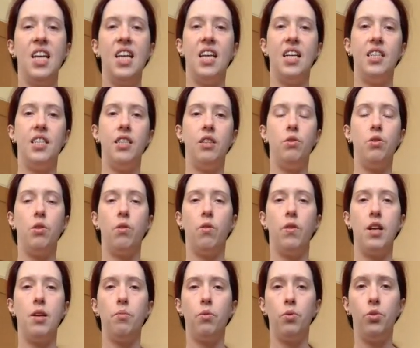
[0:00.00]
until you're
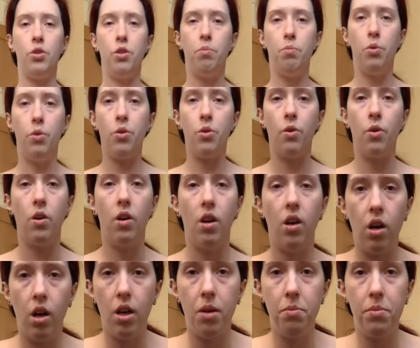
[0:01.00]
able to put your
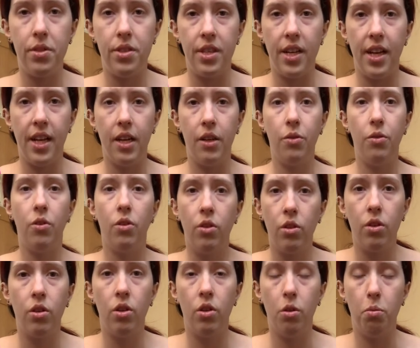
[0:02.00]
arms down
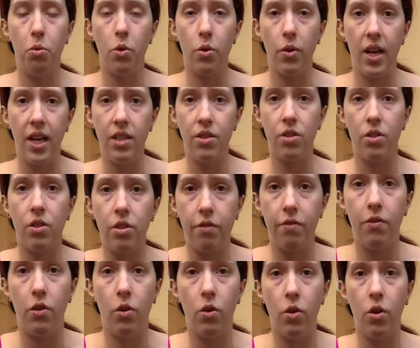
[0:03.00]
or put your hands onto the
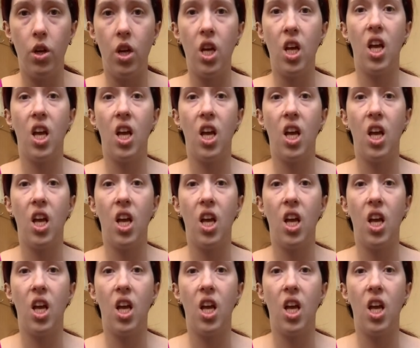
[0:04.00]
floor